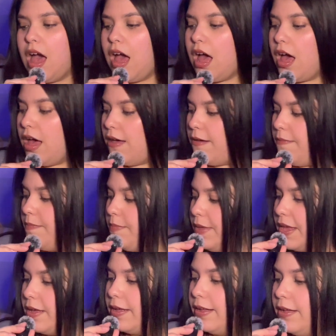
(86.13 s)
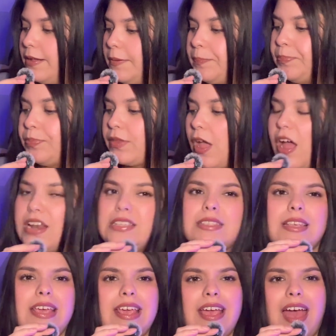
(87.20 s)

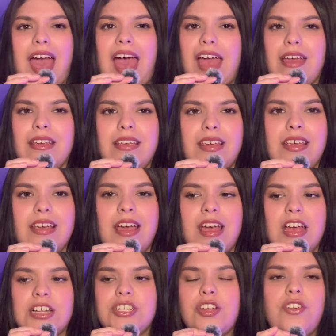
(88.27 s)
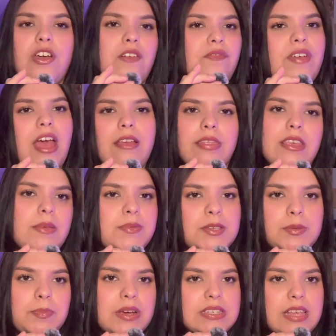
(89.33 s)
Honestly, I don't know if
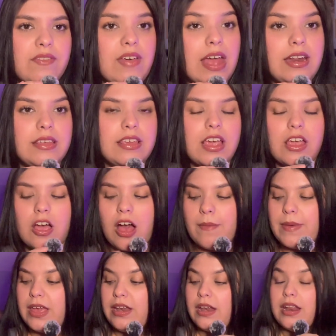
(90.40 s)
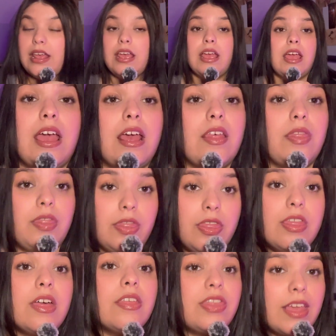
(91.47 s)
these books have anything in common.
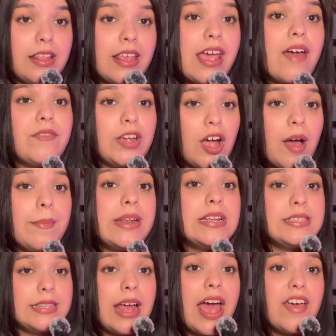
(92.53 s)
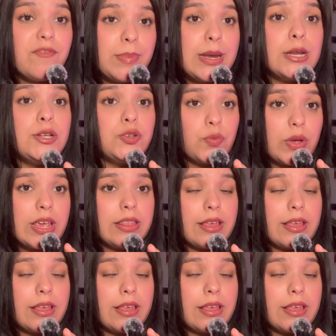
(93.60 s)
The thing they have in common is that I've been enjoying